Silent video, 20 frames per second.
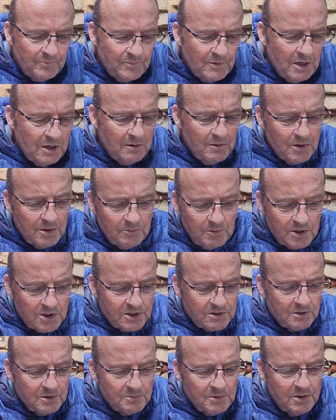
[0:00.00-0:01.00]
No,
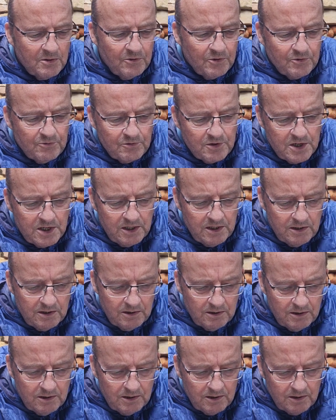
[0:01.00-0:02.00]
otherwise I'd have been 3.
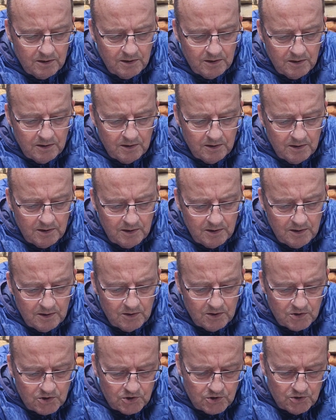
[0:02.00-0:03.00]

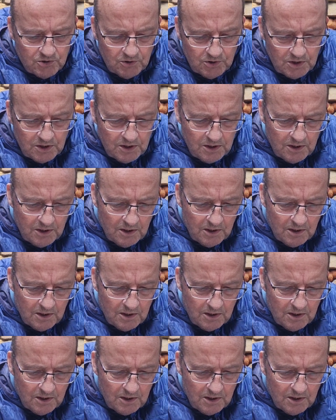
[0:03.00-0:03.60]
Surely.